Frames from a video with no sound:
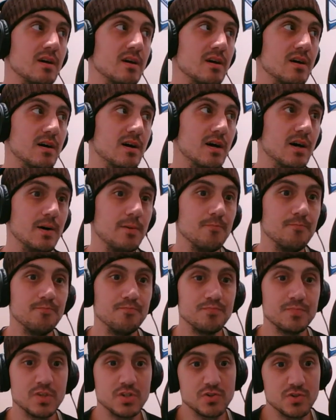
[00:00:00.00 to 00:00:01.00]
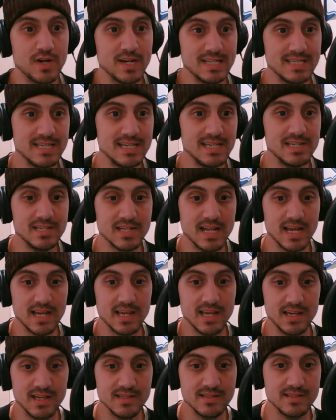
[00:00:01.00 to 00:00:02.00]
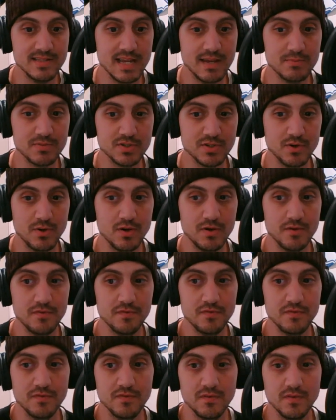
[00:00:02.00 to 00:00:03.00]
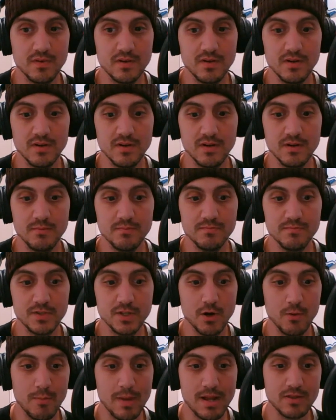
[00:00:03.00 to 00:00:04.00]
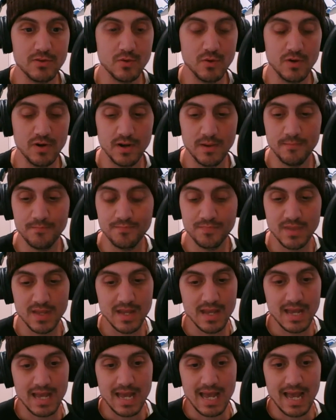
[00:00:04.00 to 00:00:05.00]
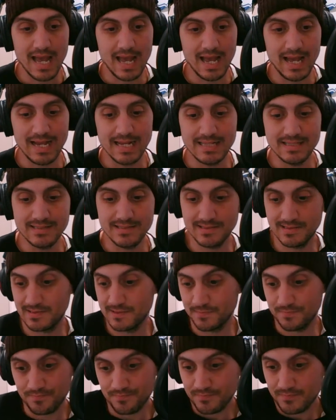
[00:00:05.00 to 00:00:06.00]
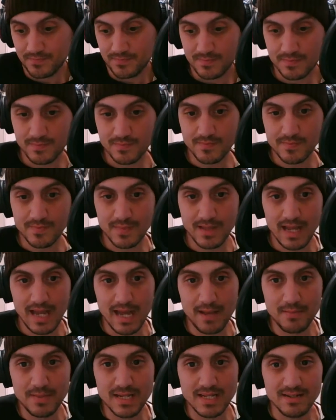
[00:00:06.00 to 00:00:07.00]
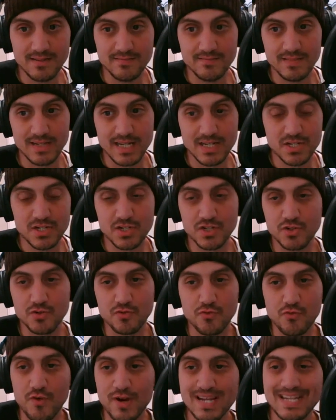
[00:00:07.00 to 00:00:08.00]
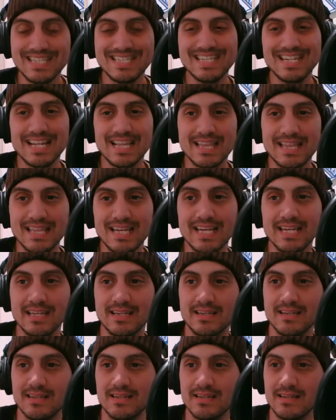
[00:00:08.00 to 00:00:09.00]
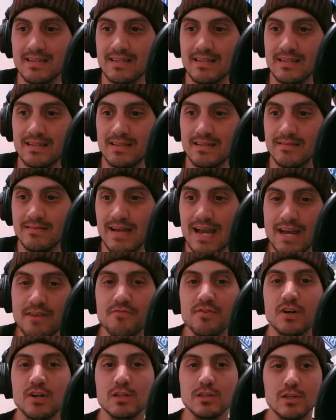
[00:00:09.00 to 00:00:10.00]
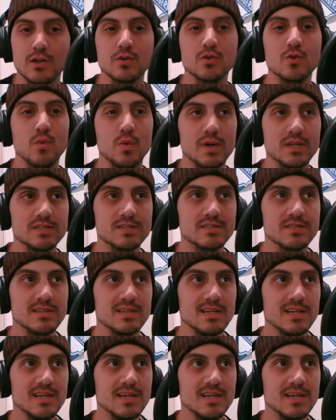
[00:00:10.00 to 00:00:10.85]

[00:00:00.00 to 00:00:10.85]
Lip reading: to try to teach their kid Samsonov, mentor him. And I mean, it's just crazy to think Henrik Lundqvist